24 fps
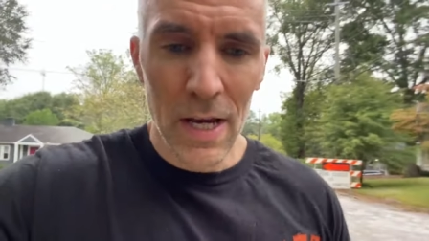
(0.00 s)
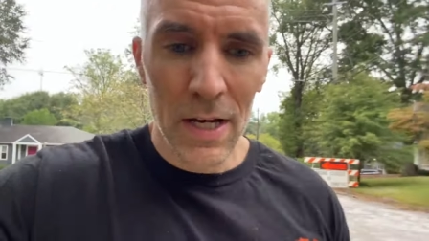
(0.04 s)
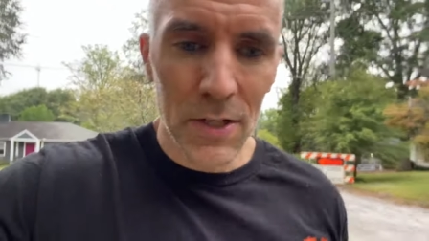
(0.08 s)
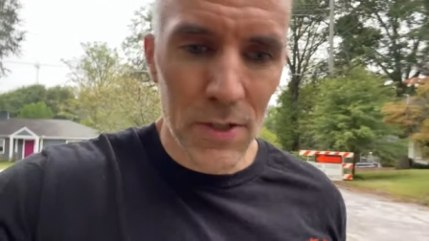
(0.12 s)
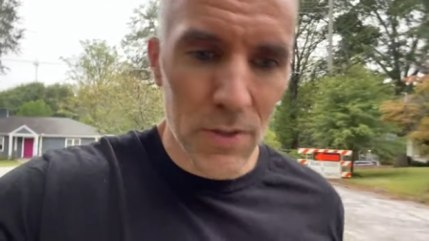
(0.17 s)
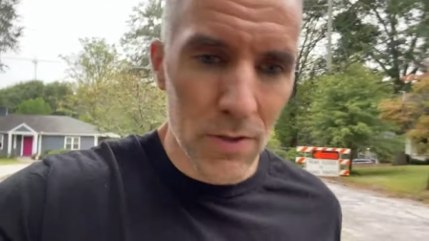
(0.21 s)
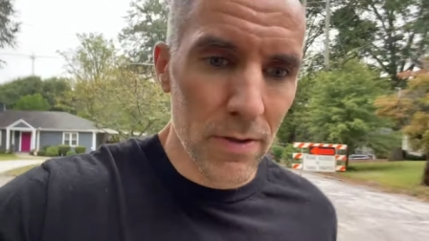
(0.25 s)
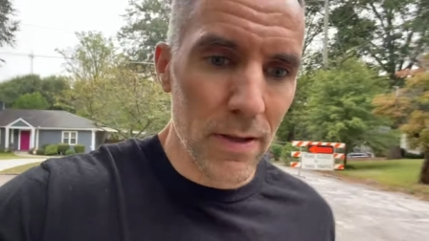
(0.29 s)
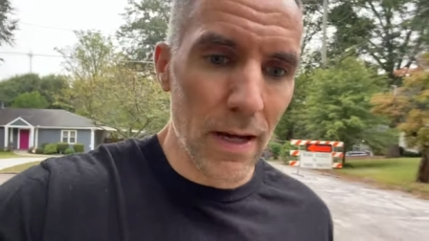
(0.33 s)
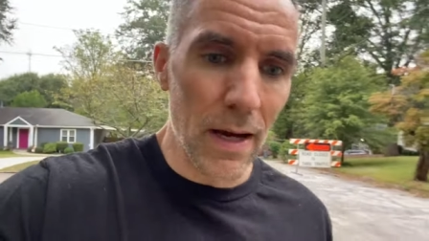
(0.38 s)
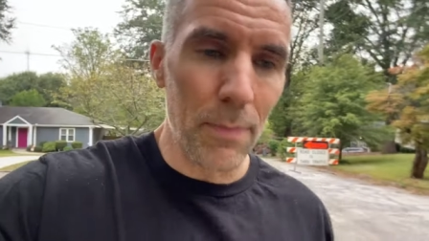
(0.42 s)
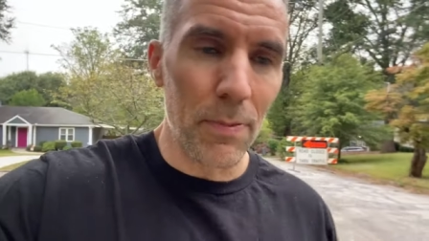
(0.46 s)

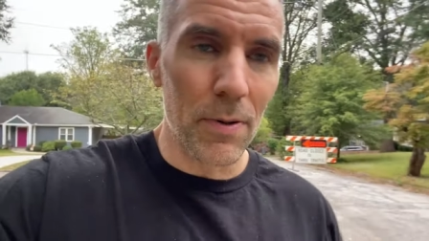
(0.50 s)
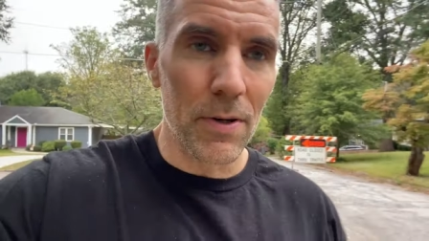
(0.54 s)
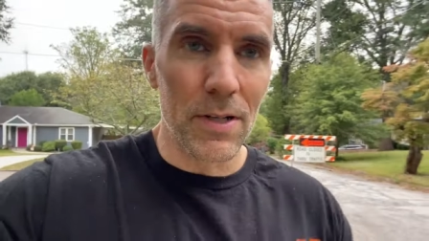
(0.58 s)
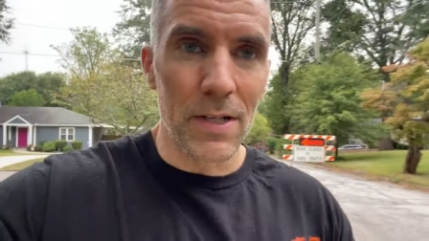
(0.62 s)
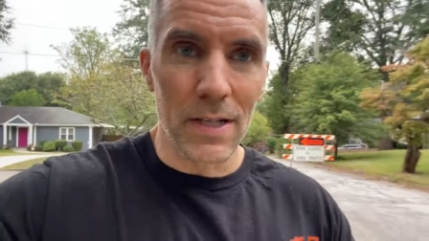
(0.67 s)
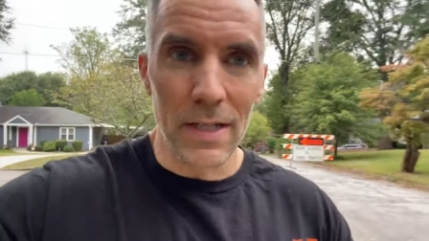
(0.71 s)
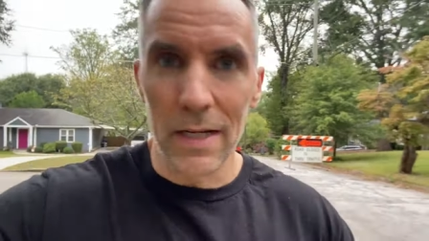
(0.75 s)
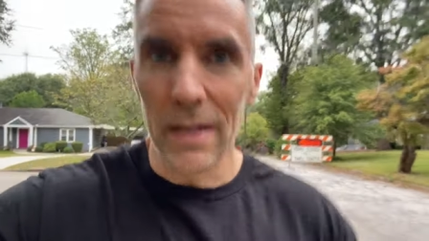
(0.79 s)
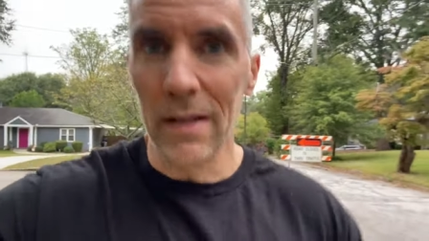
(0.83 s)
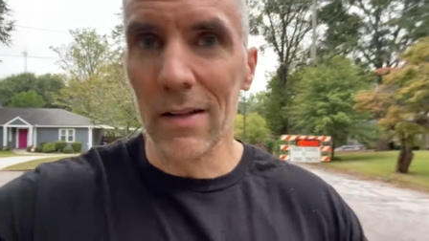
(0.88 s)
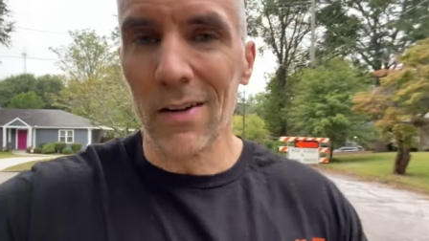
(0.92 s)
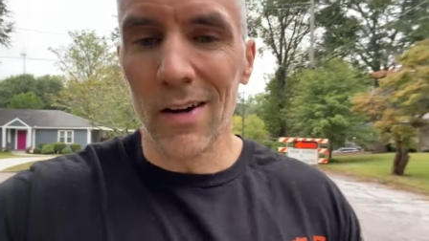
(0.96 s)
to that
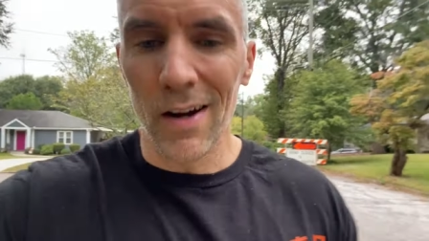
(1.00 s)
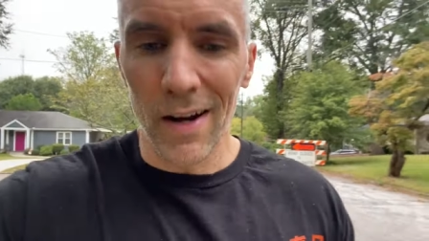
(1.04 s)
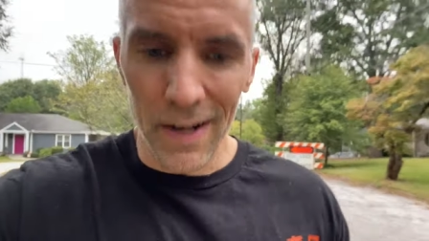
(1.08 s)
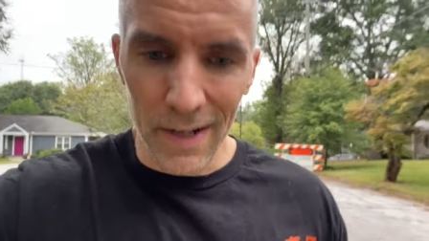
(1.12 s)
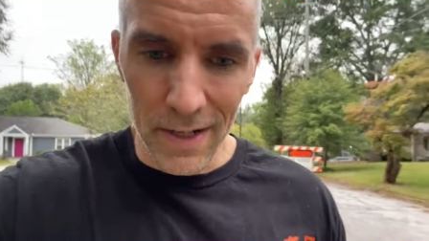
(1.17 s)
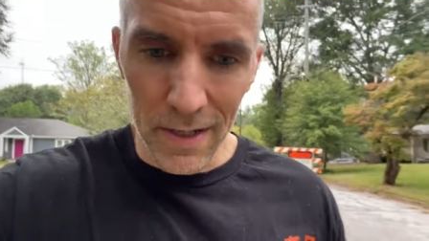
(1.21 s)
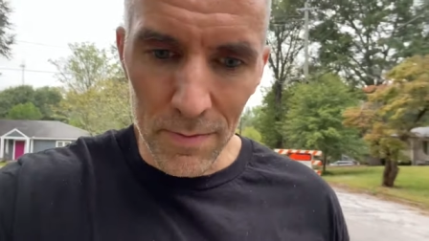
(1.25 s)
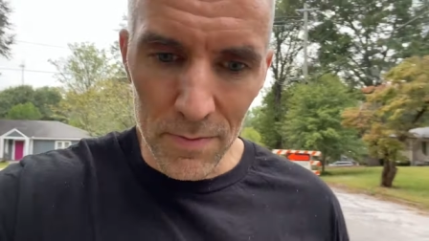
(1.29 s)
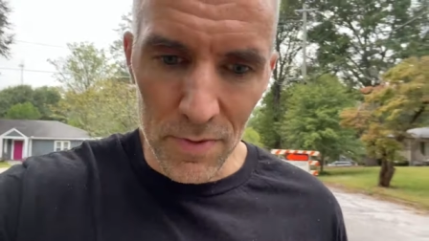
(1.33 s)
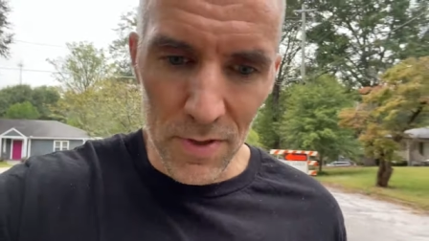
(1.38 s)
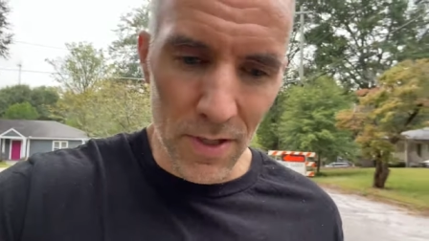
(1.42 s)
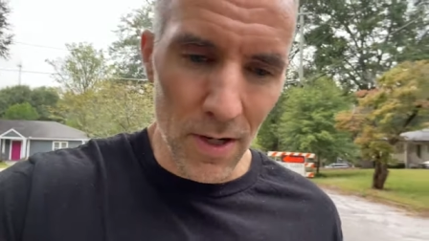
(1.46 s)
particular
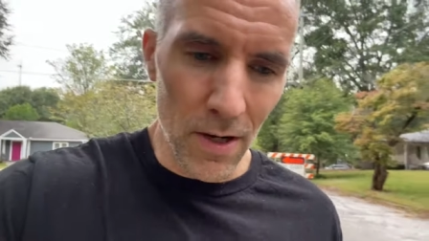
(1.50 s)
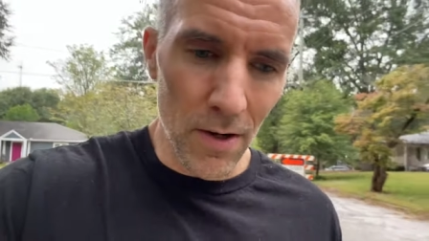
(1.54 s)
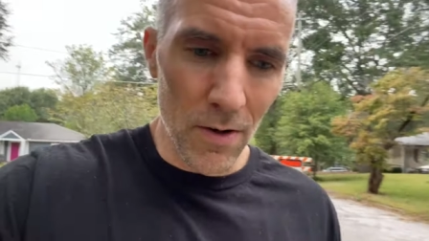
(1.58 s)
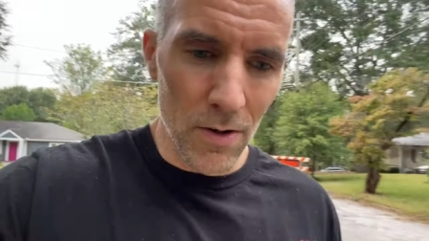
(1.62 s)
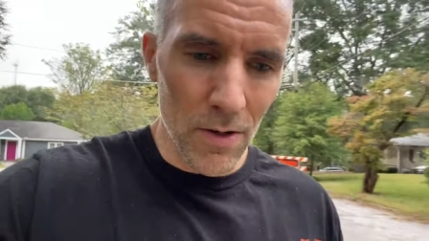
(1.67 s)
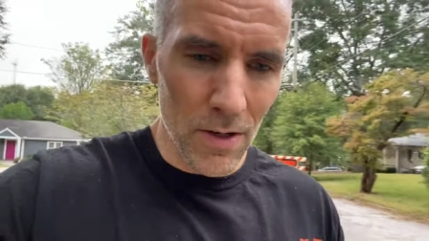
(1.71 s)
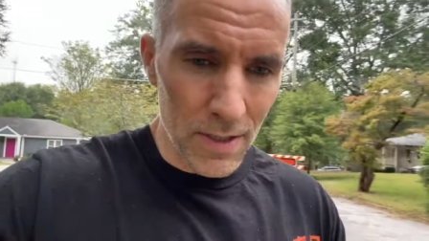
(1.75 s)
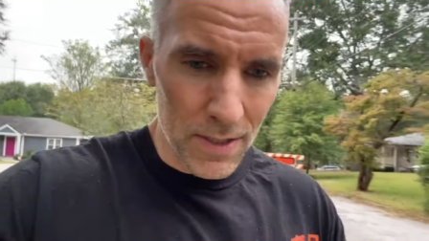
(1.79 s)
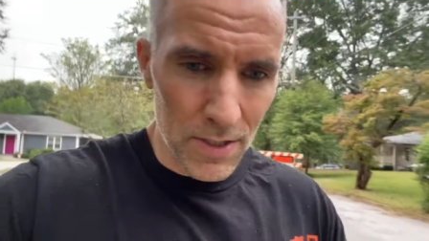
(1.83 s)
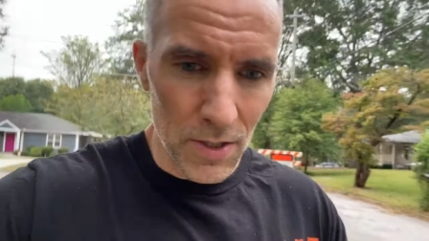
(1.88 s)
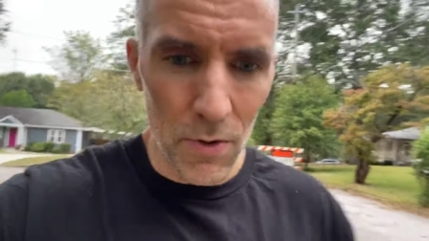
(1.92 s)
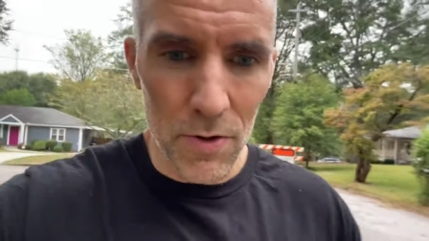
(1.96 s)
item. So
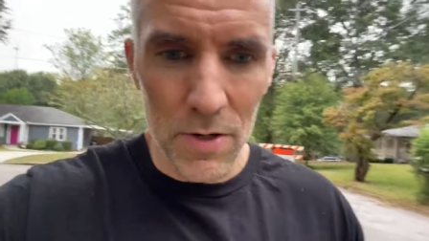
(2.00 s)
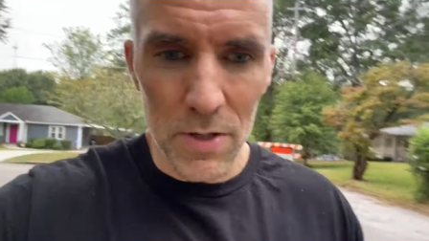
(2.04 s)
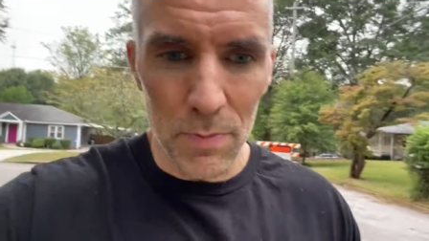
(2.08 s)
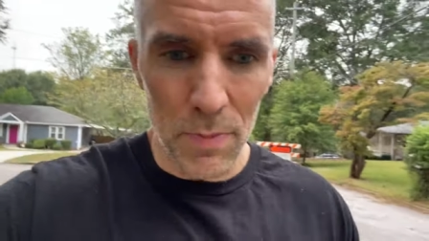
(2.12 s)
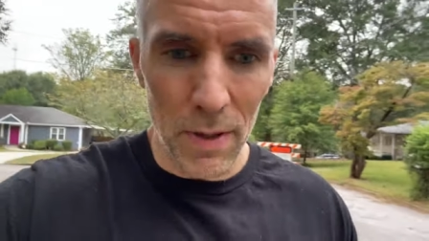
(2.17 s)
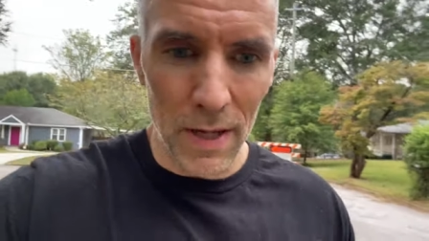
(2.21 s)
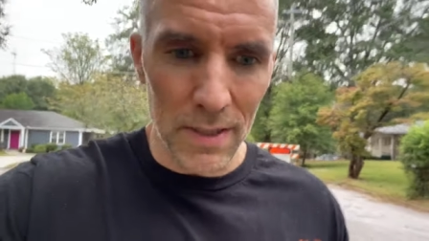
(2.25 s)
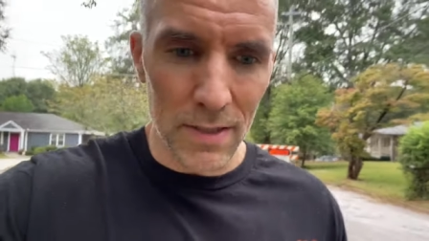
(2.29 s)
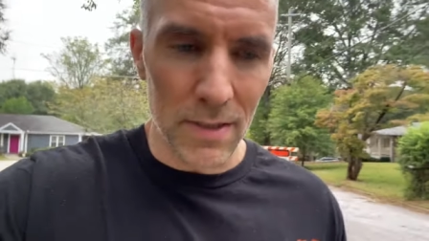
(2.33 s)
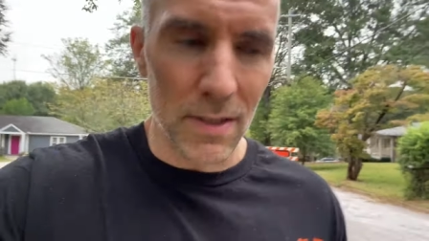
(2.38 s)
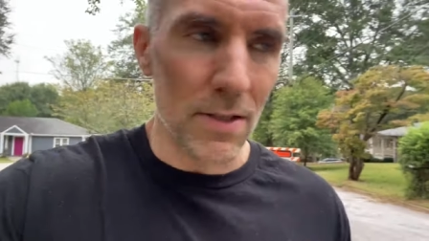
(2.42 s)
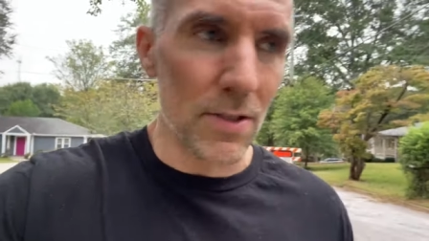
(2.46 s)
it's always
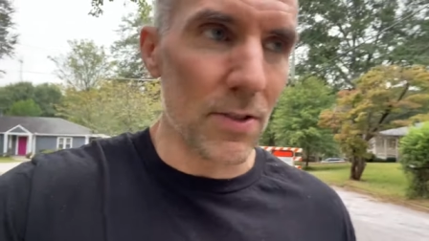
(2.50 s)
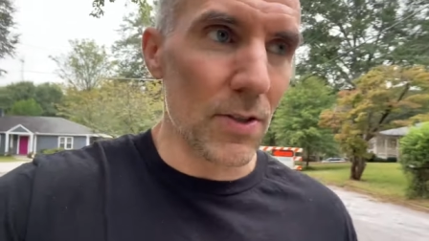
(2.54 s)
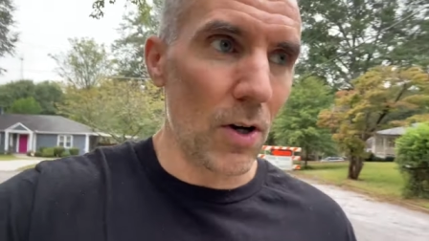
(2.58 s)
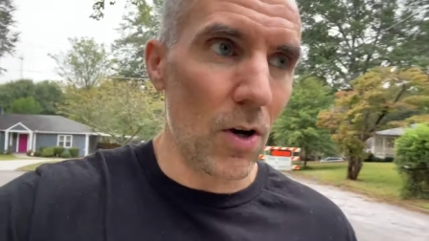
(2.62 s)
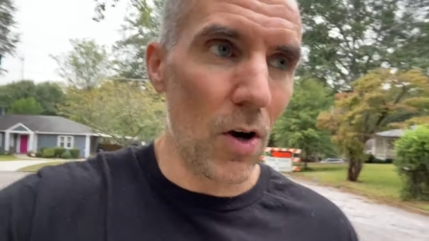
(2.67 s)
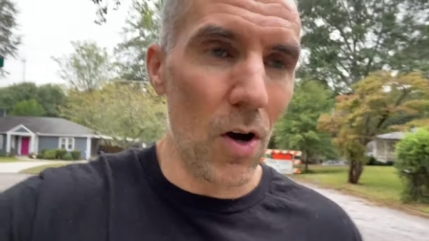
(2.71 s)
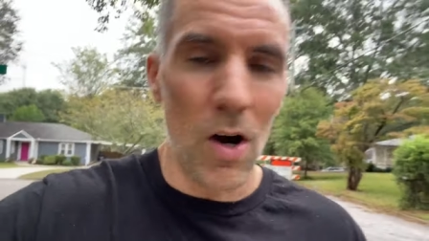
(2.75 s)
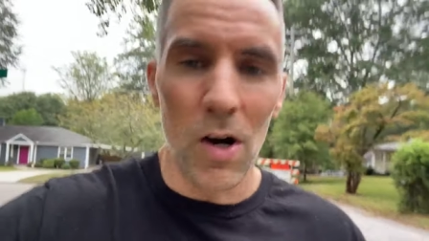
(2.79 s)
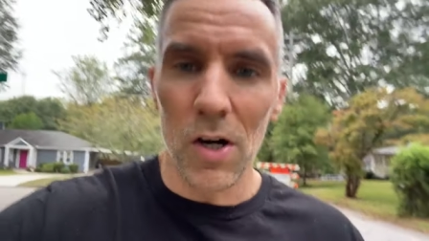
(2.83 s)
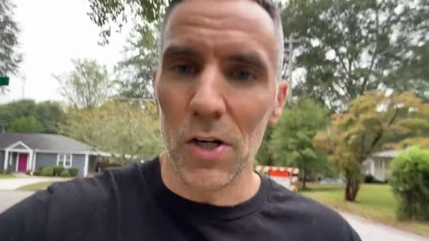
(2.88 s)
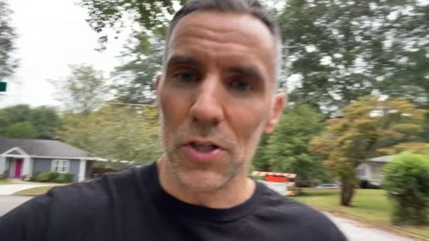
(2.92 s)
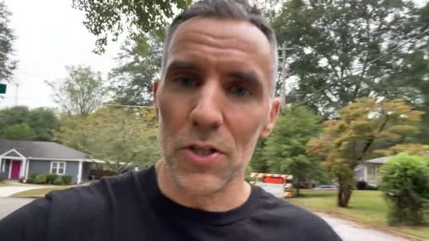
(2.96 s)
best to start
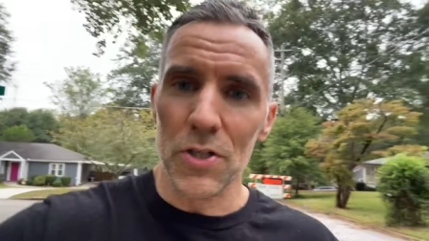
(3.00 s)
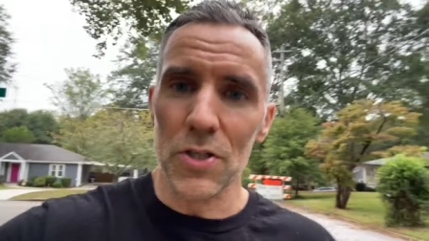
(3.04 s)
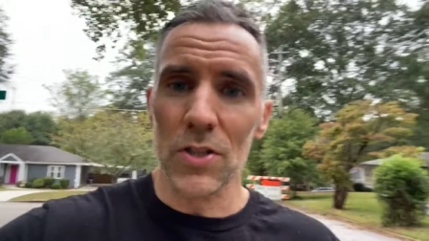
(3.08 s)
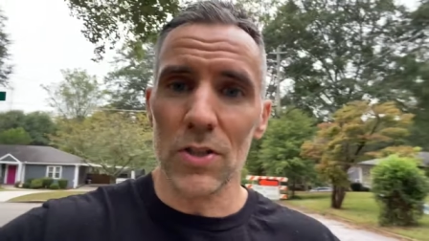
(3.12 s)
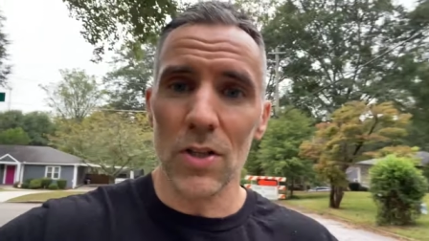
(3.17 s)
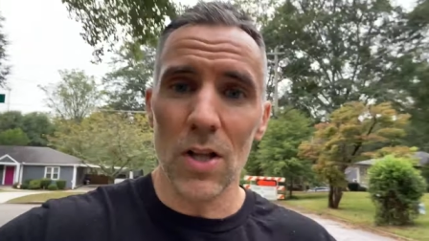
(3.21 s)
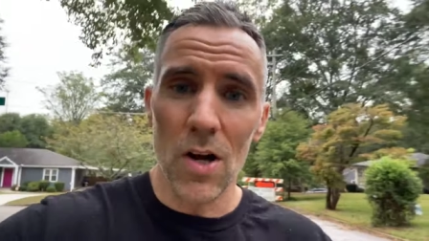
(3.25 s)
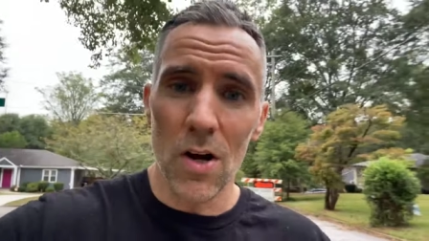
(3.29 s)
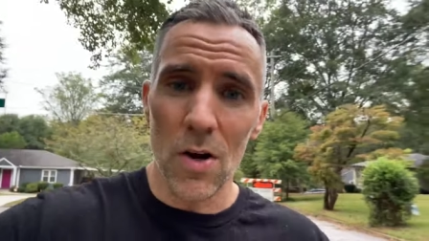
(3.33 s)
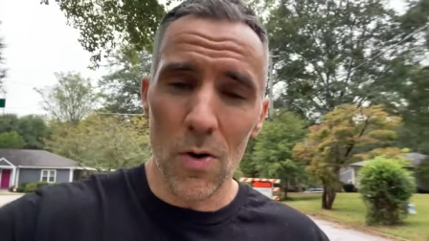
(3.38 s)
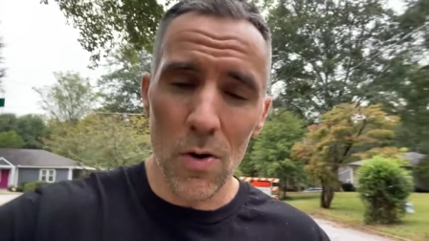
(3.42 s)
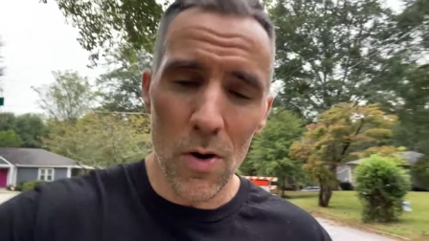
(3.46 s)
auctions
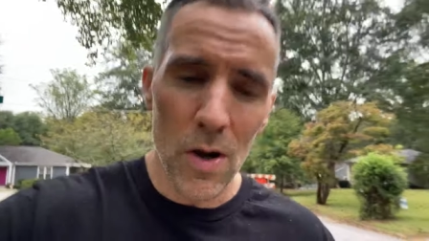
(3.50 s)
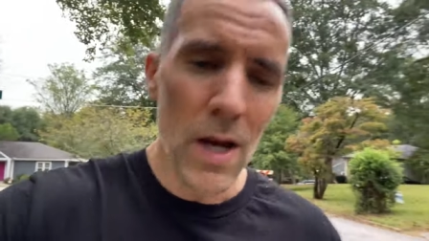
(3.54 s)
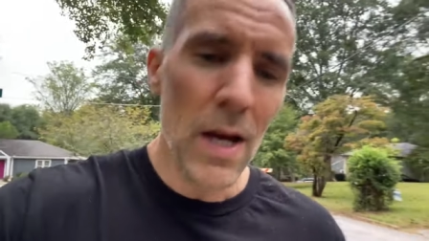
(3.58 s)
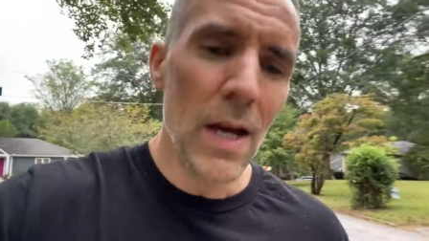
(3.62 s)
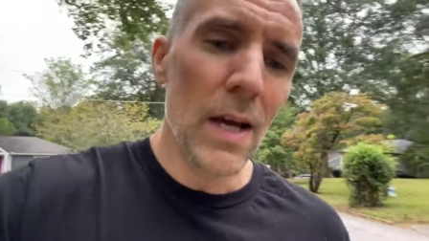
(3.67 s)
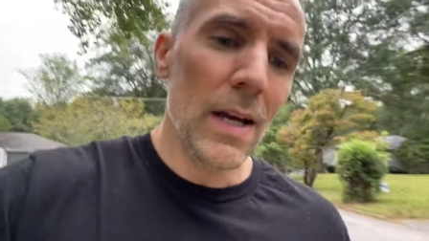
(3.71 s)
low.